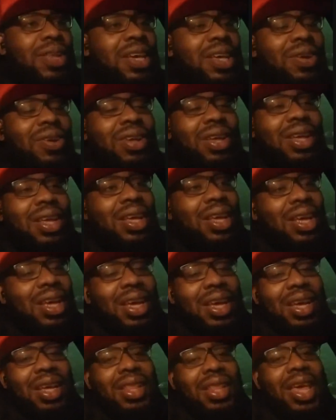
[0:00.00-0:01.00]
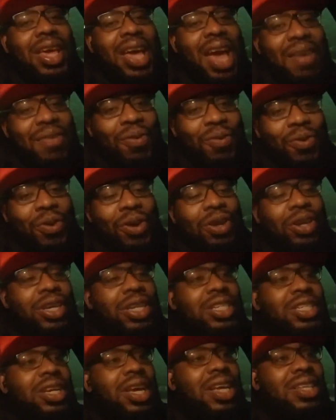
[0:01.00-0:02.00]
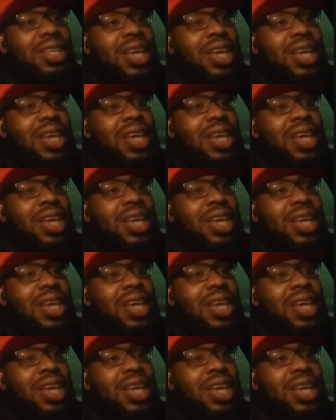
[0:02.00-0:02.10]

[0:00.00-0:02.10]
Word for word: They can, they have a real good chance.